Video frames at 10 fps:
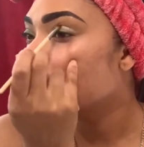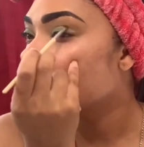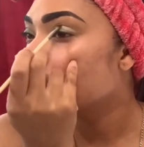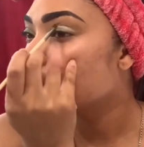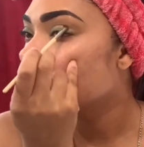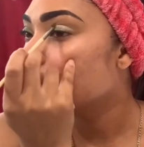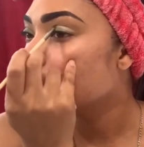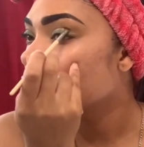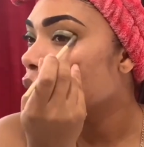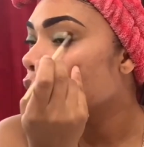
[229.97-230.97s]
Then I went
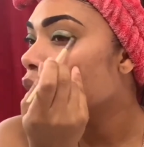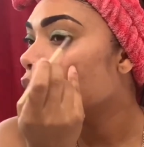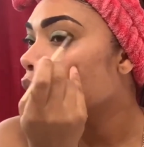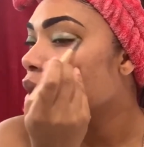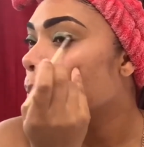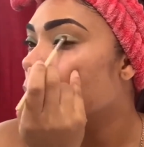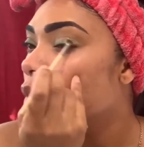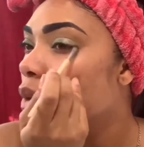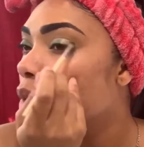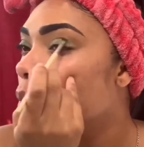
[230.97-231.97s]
into the color
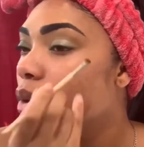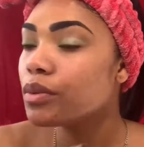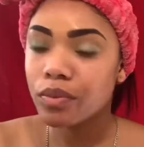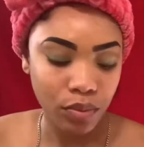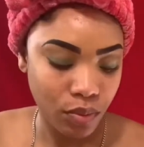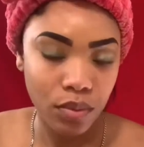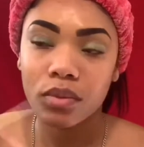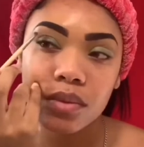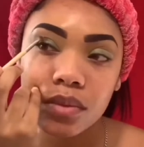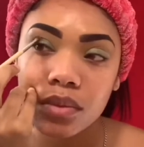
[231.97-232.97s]
Zuri.
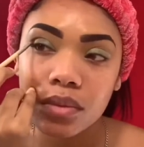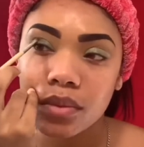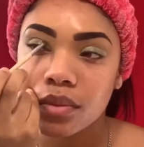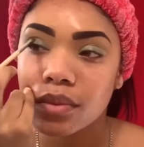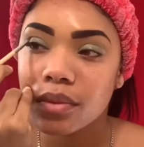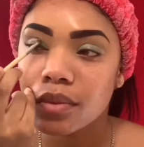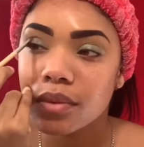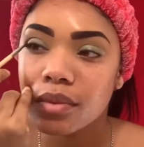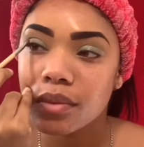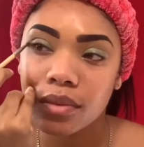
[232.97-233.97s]
Just went
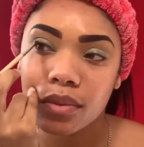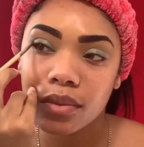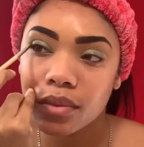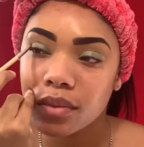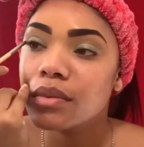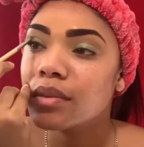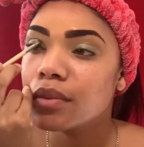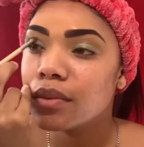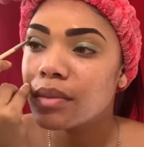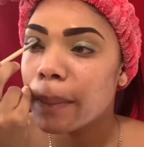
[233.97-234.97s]
over that, and then we're
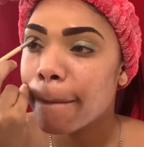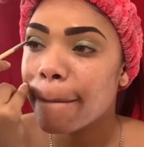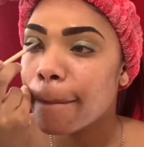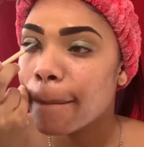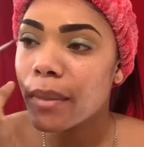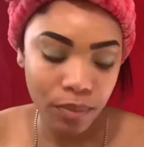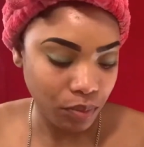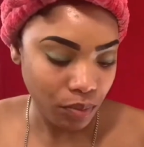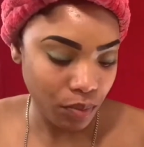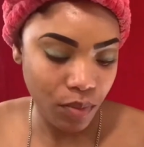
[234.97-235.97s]
gonna blend that
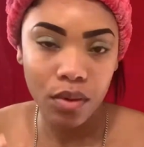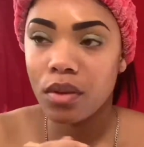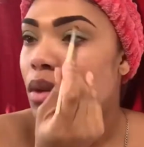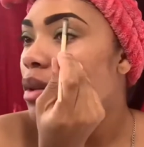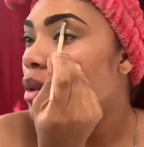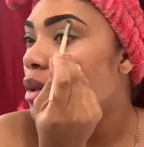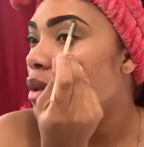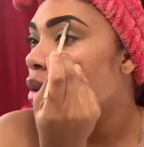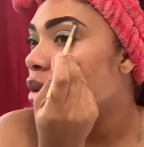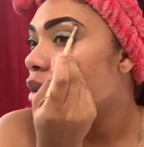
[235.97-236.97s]
out after
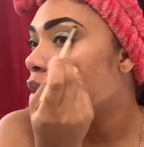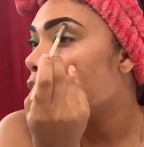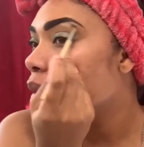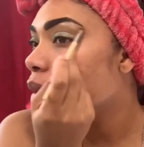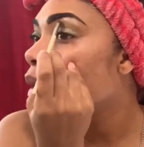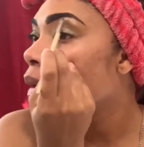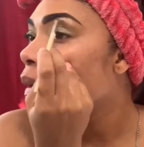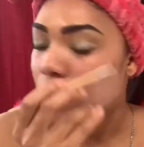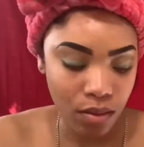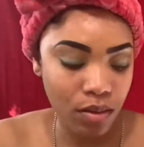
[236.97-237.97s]
we're done
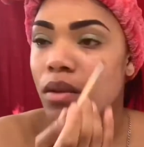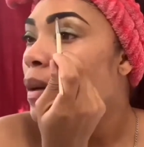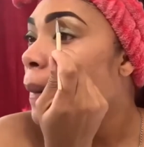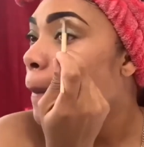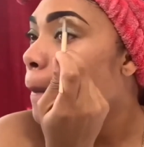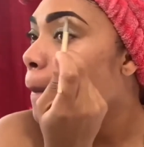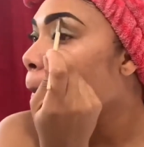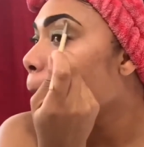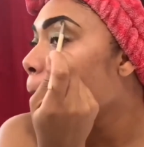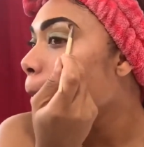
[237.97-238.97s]

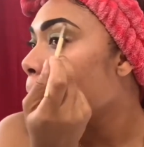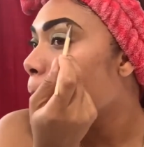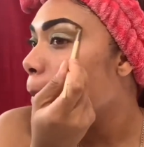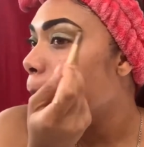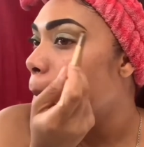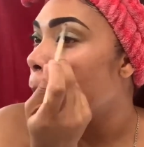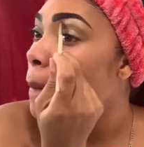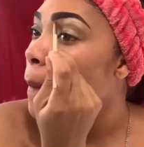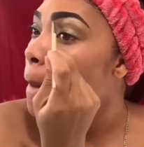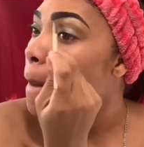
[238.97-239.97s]
highlighting our eyebrow
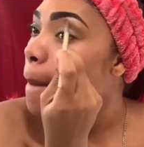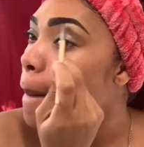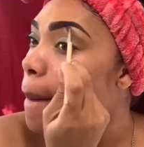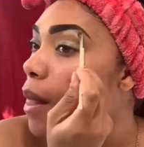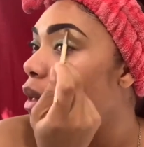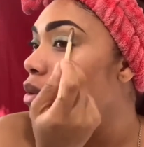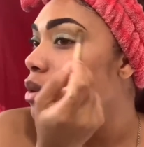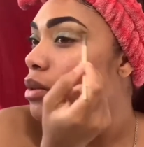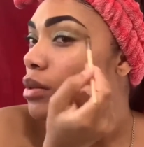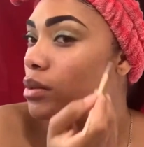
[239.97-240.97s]
bone all that
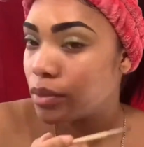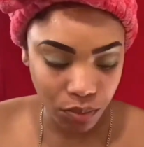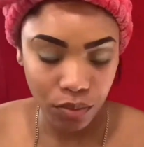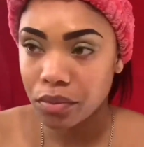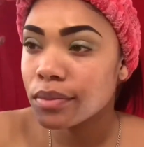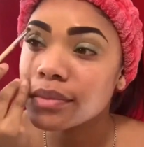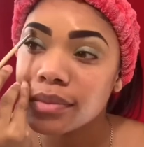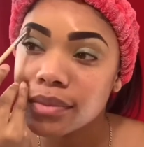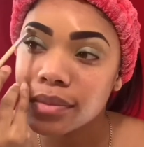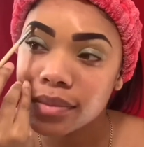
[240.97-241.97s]
good stuff.
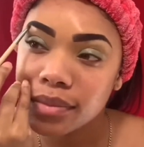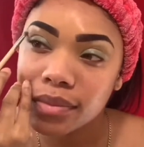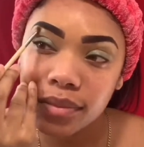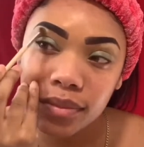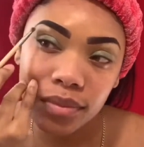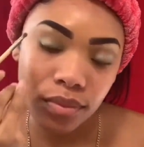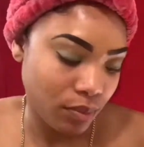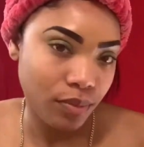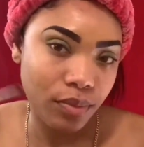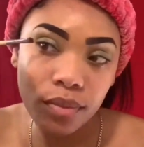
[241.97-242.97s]
With that same
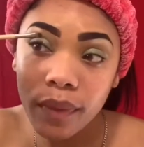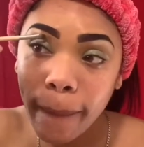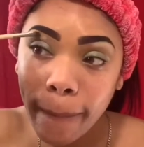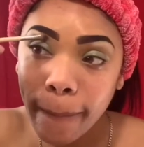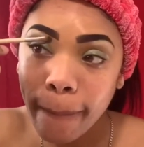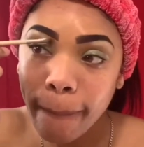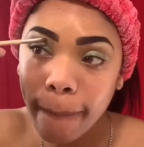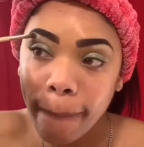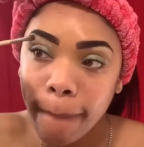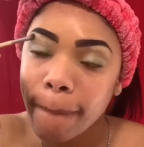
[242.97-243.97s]
brush
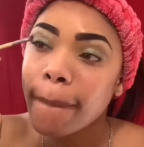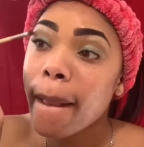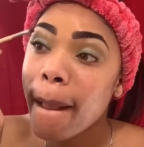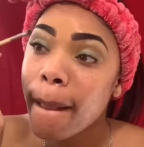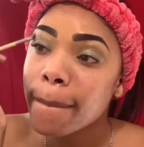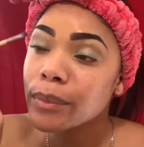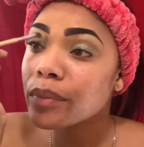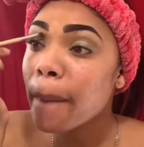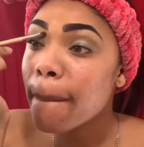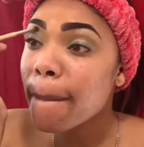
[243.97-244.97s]
that we used the first
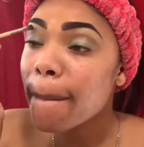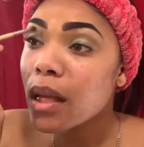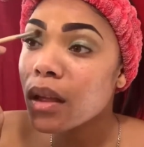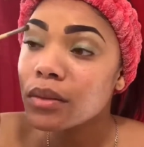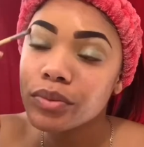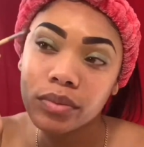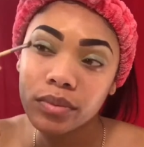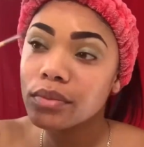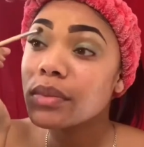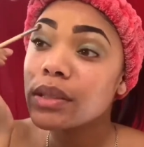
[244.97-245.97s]
time with the color
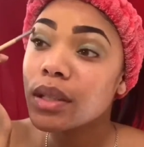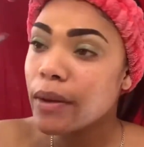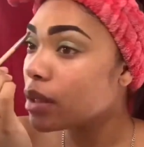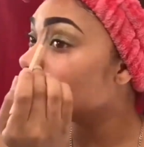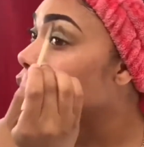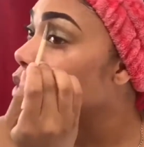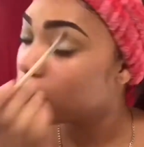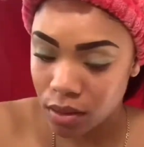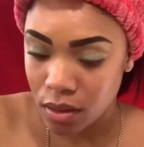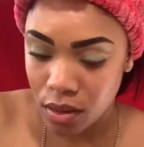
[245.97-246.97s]
Madagascar, you're just
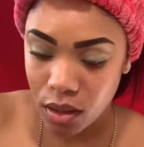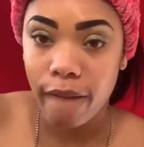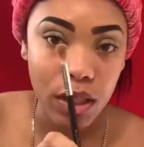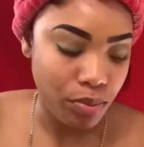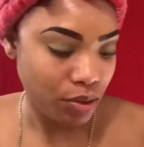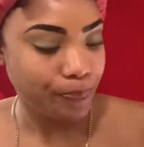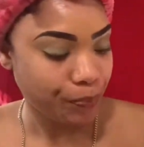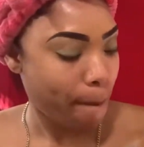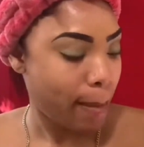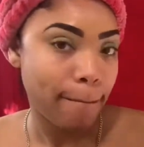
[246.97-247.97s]
gonna go basically
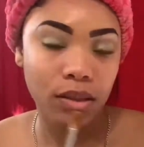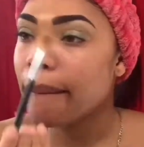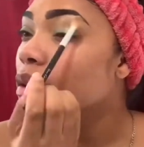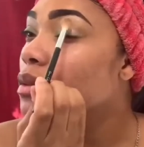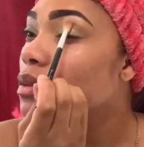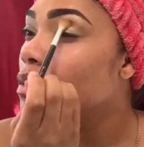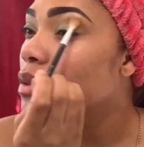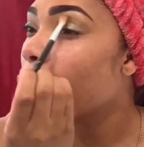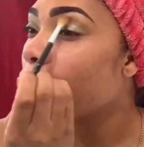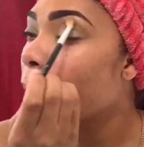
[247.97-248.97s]
back into it
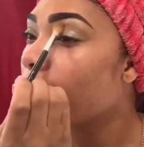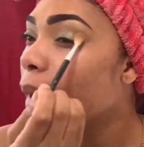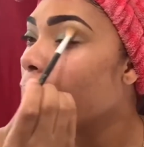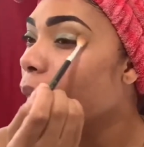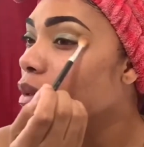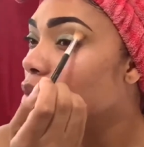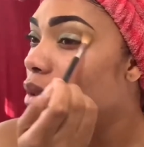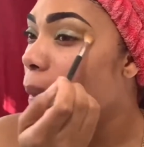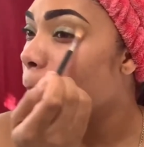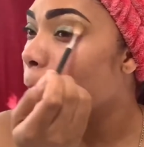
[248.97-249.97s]
and blend it all
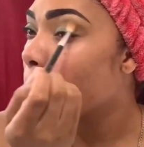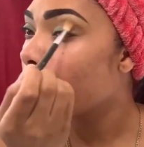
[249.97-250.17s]
together.